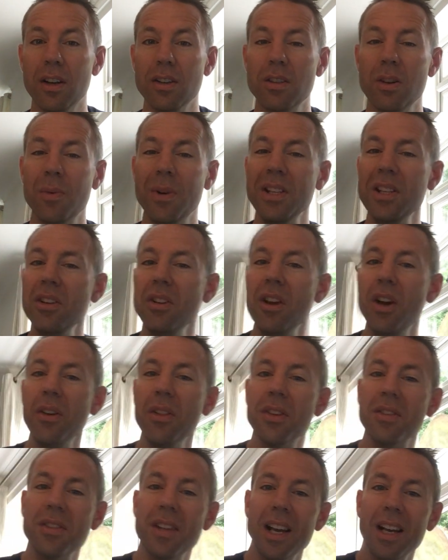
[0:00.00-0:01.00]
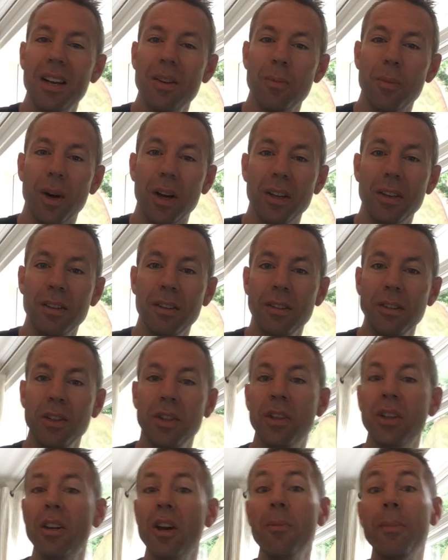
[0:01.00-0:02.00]
So when you know the second one,
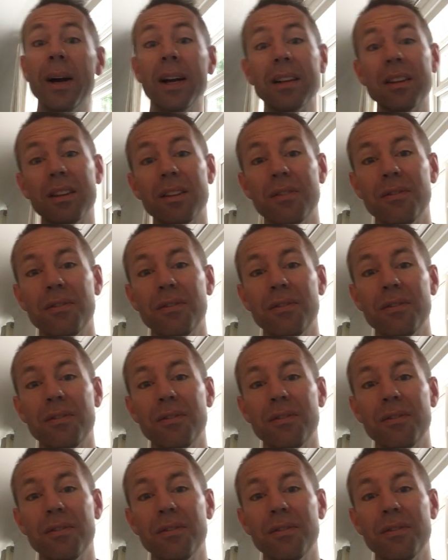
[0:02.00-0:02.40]
you can go back to